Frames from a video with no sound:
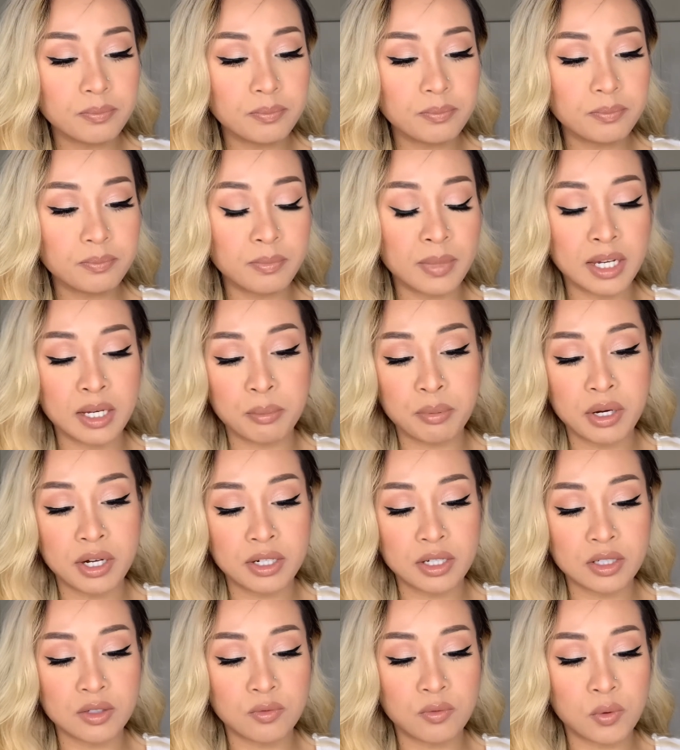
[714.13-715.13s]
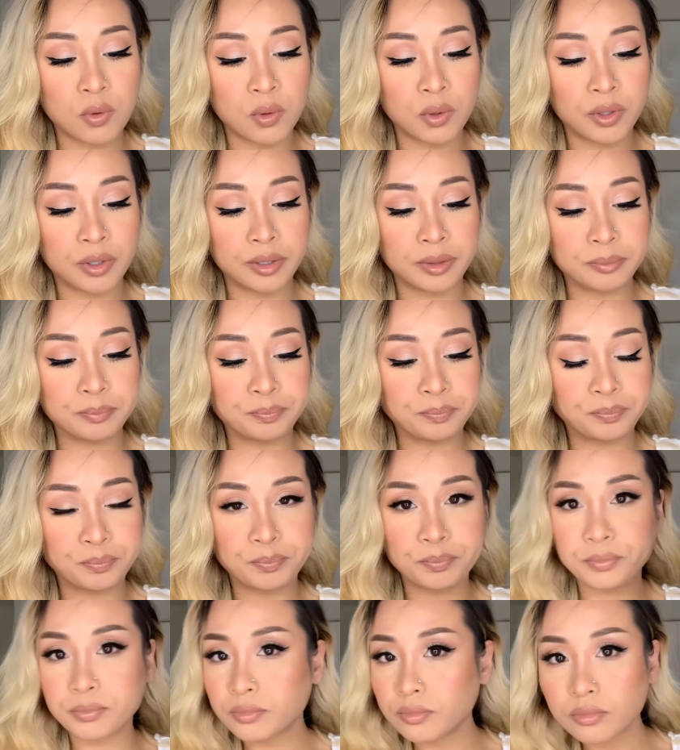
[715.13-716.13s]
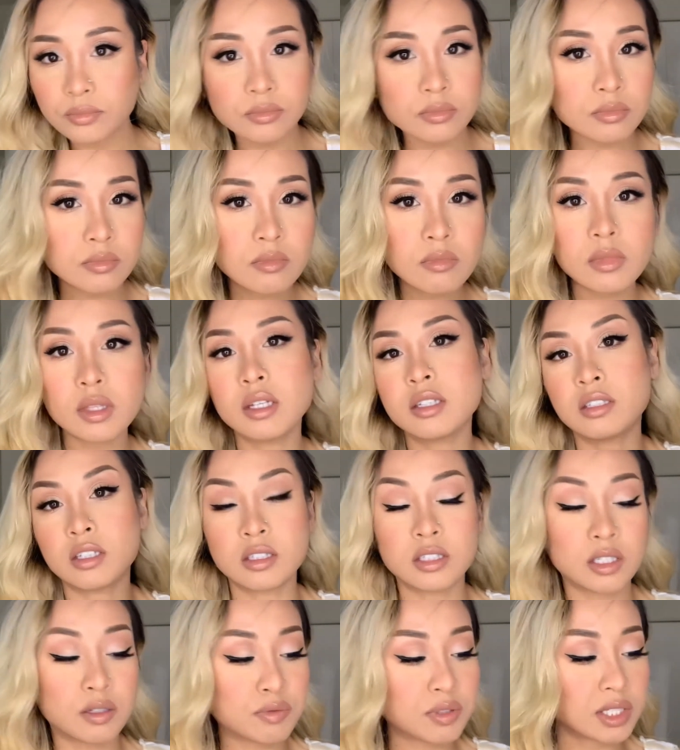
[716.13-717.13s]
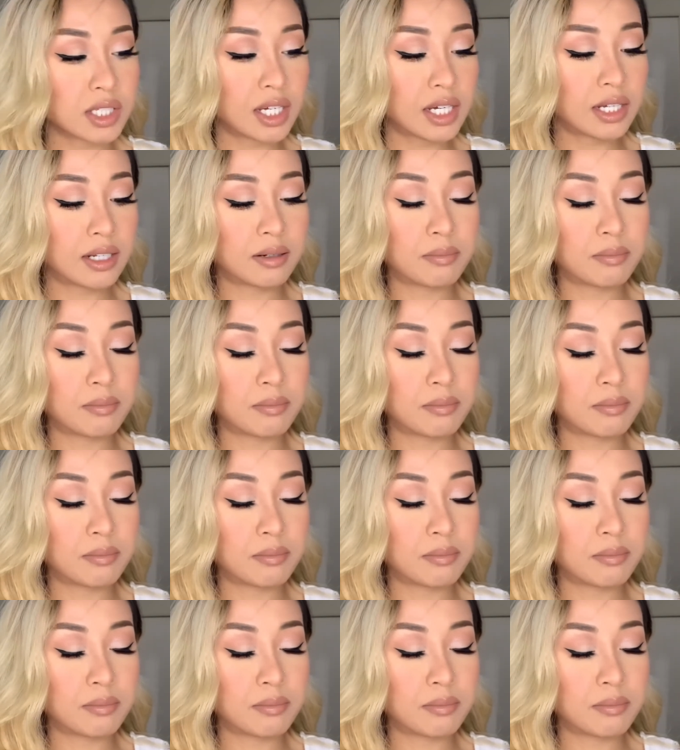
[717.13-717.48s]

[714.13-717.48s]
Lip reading: makeup products for sensitive skin,